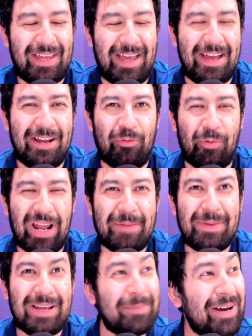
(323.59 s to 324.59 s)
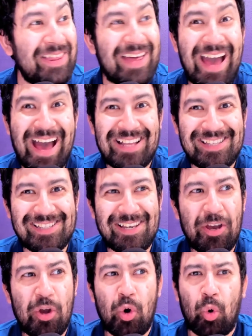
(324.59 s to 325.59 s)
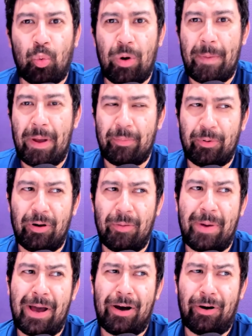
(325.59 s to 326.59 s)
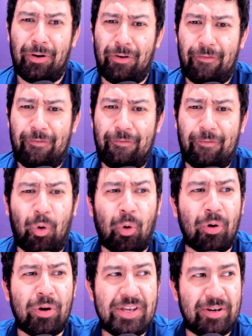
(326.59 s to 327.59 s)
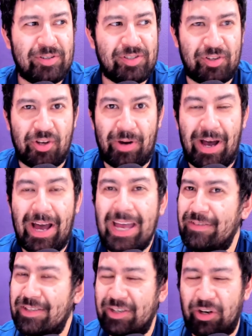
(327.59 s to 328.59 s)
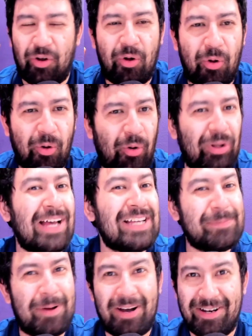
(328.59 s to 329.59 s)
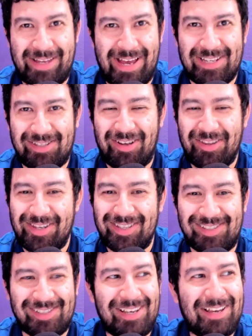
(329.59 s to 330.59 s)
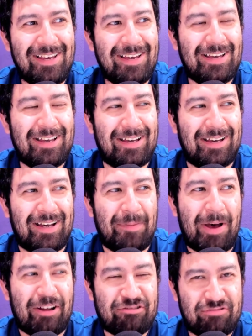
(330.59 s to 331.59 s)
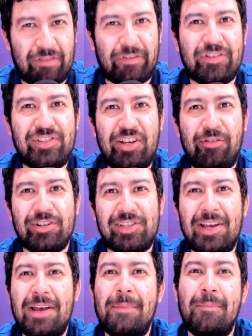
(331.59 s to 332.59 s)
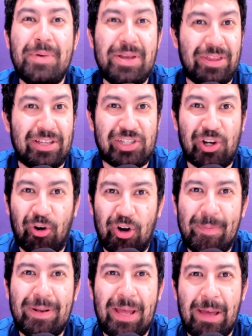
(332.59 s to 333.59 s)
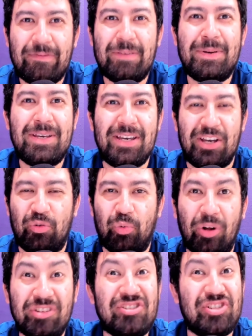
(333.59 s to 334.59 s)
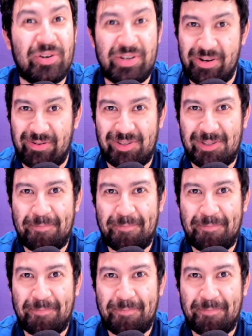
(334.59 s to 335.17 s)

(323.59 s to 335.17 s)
And what I mean by that, remember about 4 years ago, I even did a whole ass podcast on this about Trevor Zegras being the tournament MVP in World Juniors.